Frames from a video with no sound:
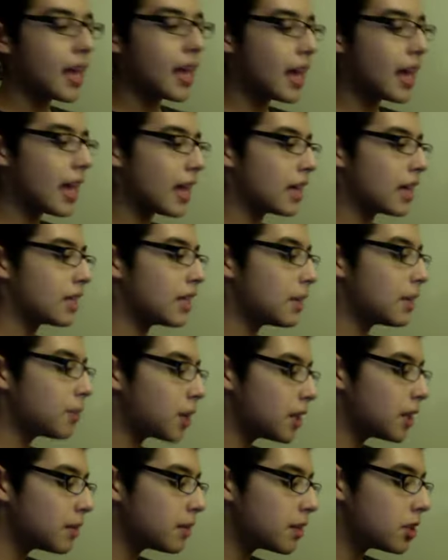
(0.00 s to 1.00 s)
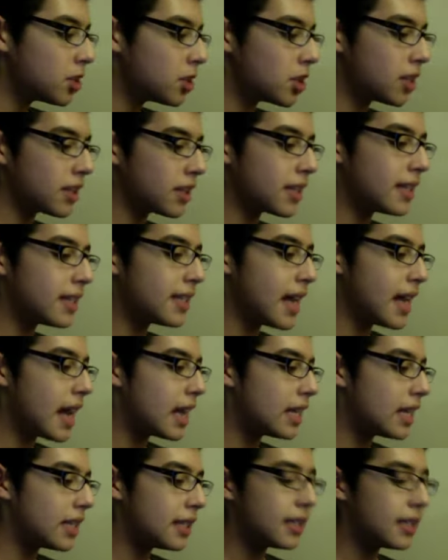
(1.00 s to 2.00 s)
And it pretty much just
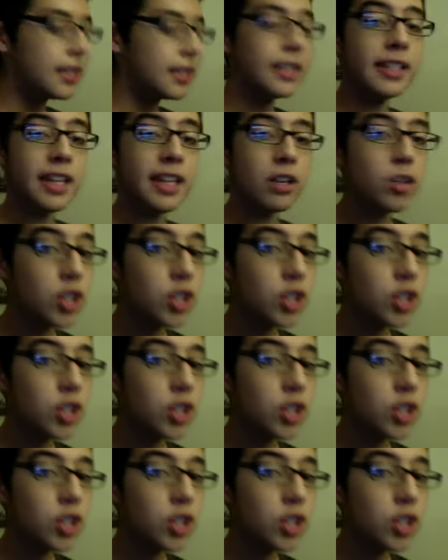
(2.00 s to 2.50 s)
contains still